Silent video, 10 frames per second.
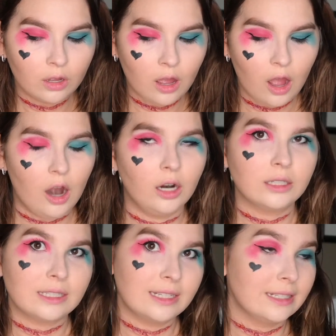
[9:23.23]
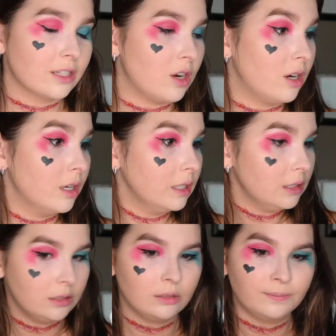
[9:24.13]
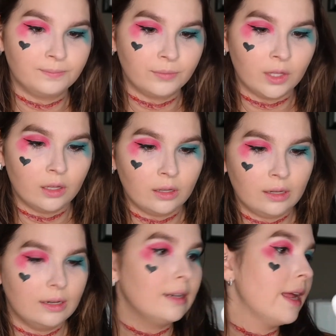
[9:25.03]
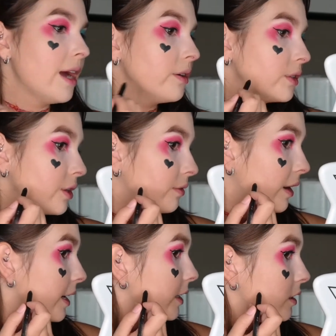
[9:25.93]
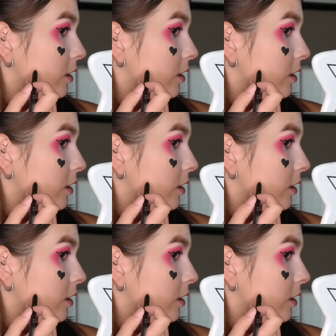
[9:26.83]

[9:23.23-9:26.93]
Heart is on. Now to write